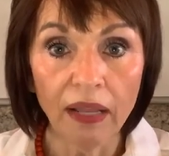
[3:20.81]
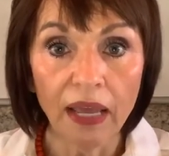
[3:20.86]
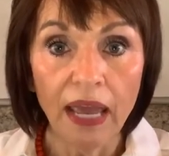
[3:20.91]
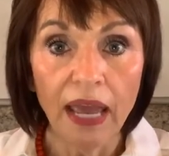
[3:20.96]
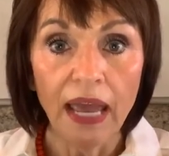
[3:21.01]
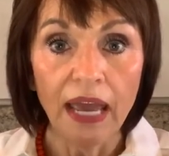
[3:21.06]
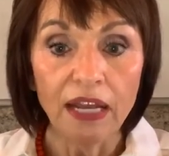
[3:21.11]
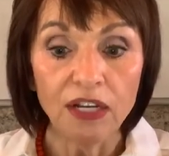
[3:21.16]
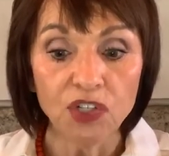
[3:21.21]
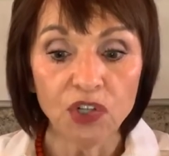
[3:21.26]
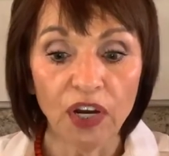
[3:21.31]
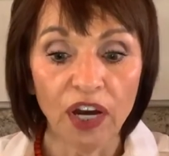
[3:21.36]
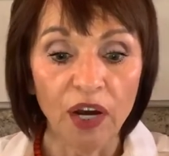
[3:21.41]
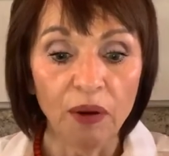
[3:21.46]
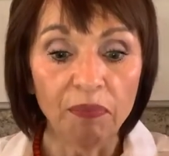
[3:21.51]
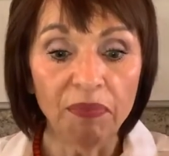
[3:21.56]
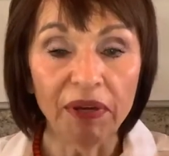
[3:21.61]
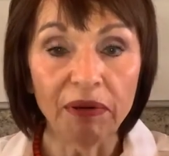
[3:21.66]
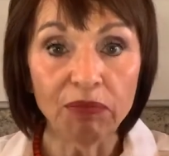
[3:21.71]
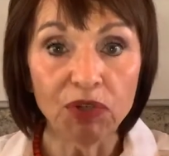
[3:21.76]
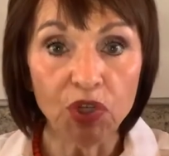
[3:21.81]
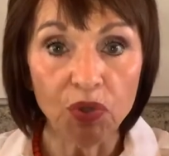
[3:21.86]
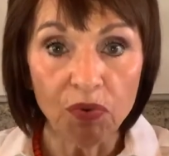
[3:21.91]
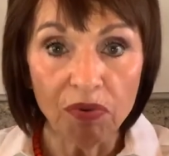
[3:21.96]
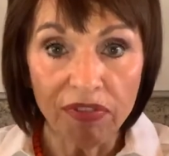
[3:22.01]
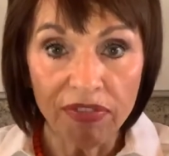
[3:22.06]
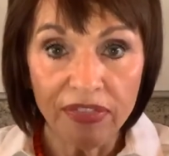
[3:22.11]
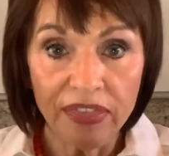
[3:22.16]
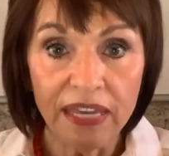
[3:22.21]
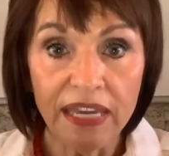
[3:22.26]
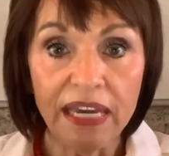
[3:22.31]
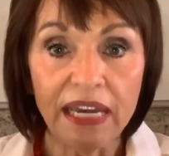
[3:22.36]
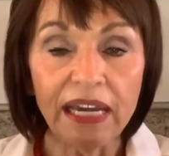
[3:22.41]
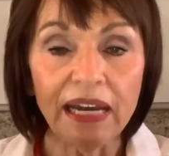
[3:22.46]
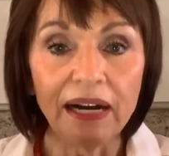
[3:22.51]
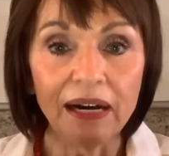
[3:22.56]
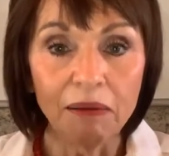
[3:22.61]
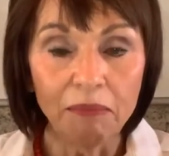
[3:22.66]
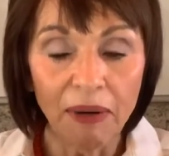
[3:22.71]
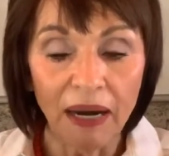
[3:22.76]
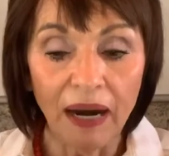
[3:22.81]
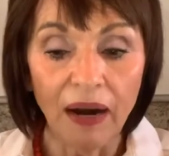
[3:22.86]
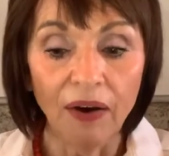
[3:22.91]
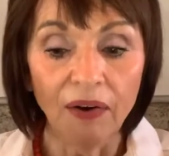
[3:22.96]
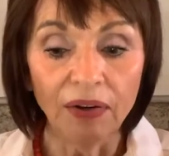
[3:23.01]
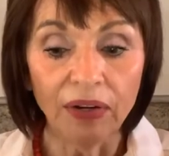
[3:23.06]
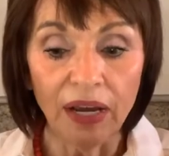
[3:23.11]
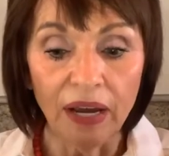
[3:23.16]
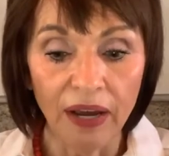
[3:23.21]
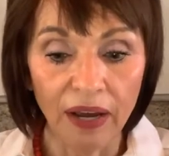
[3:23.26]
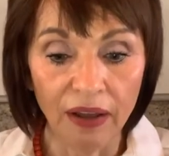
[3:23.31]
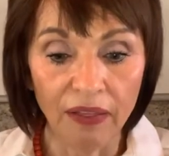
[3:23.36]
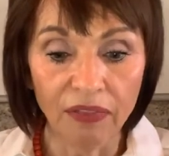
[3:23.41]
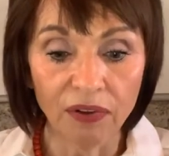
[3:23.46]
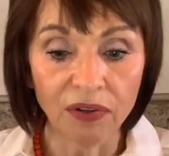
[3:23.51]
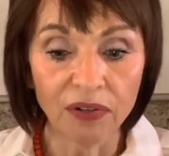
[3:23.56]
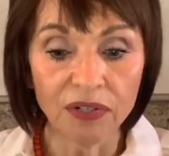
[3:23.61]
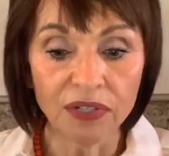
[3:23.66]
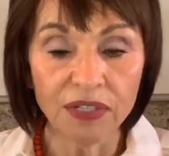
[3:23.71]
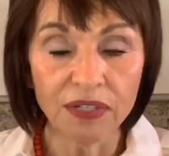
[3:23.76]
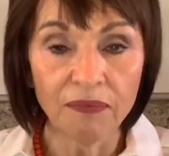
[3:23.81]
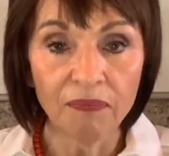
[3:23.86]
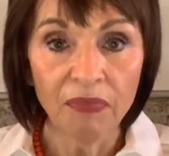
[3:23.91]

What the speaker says: and to help them to think about others.